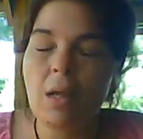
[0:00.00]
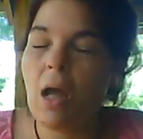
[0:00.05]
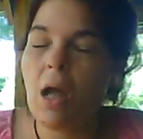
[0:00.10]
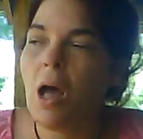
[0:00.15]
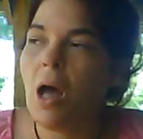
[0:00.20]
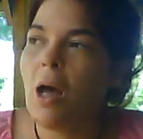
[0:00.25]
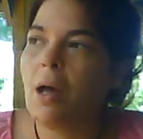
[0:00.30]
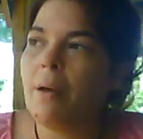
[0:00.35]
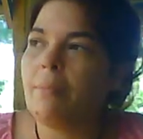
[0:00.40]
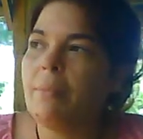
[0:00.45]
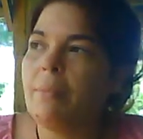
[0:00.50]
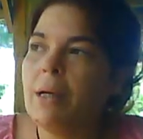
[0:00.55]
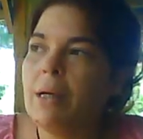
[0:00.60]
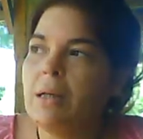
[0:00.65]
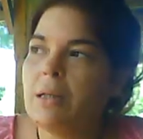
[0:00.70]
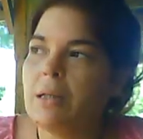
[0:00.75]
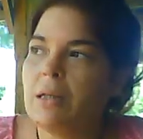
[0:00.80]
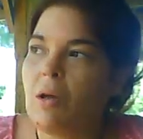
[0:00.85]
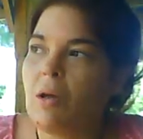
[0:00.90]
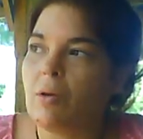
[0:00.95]

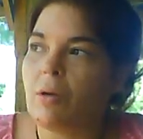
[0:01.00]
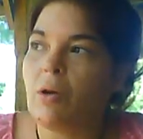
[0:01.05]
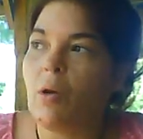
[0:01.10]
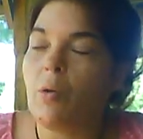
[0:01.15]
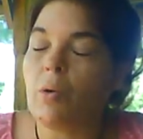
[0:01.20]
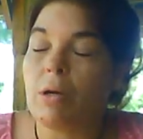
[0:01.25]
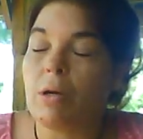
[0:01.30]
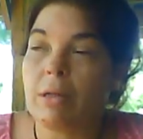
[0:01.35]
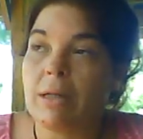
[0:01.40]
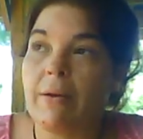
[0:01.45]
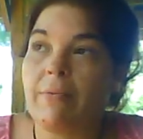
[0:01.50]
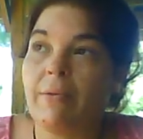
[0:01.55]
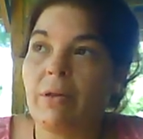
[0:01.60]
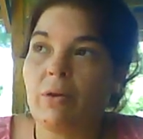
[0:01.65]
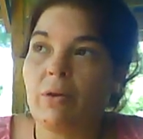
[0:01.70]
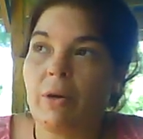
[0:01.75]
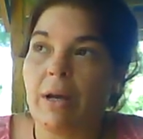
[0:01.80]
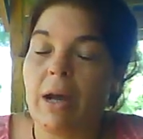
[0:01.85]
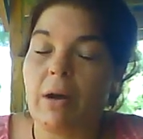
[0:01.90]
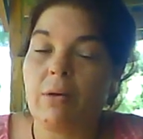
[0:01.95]
So going on
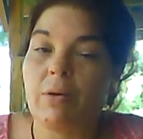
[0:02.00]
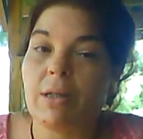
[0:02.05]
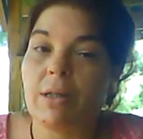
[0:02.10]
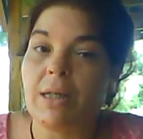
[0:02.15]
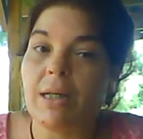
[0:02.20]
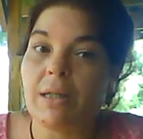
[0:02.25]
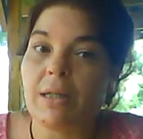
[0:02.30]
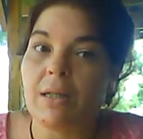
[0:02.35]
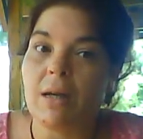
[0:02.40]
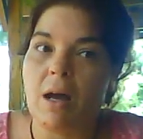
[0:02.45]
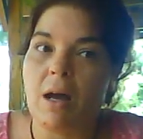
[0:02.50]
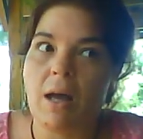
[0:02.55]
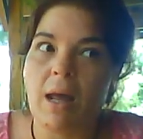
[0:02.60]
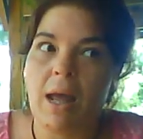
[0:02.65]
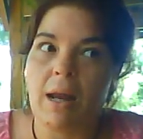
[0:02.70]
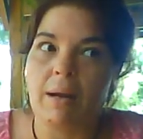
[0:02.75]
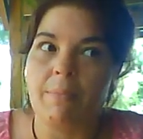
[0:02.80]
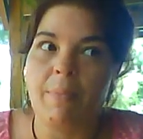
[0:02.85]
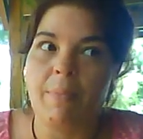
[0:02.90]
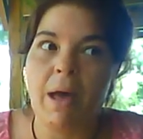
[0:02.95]
73 hours, he's not
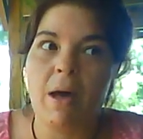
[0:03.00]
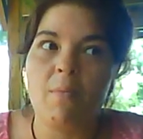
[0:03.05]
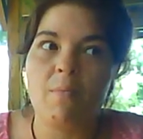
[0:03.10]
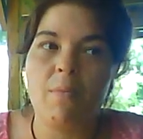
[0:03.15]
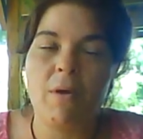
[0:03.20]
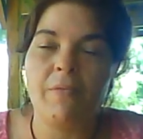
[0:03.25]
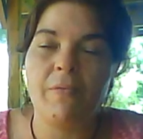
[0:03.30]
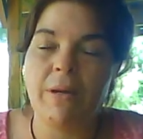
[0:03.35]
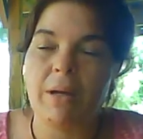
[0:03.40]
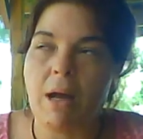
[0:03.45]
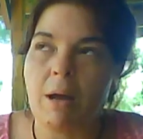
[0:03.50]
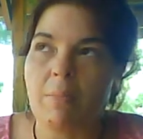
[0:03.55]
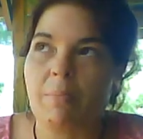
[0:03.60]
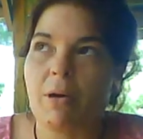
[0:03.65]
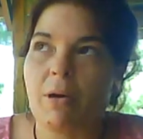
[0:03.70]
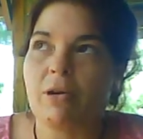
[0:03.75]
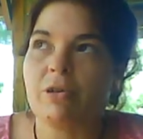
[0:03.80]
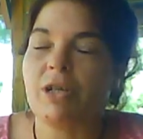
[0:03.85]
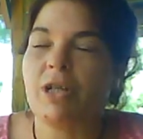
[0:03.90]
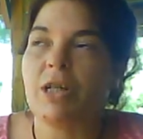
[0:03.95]
had a bowel movement, not
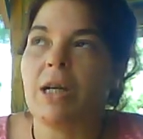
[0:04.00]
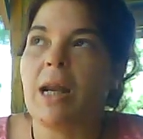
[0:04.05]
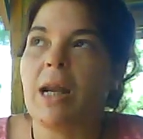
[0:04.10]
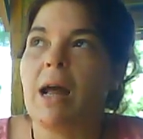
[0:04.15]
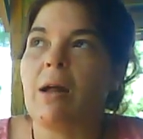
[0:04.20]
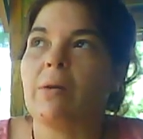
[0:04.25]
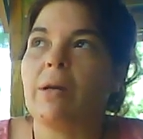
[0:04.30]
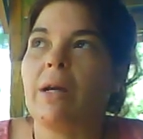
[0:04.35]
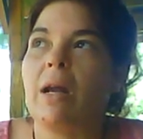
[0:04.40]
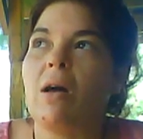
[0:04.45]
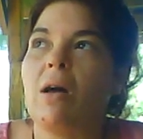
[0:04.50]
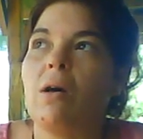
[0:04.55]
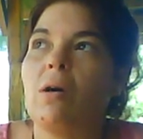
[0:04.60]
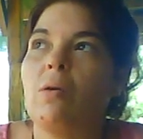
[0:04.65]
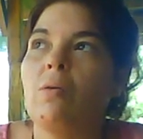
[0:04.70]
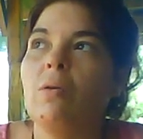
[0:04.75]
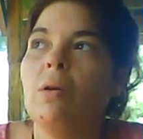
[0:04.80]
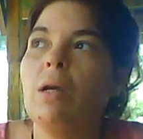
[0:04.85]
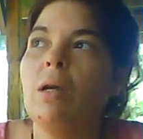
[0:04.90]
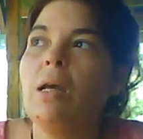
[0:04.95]
purged it out at
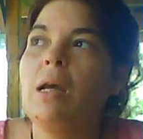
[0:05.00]
all.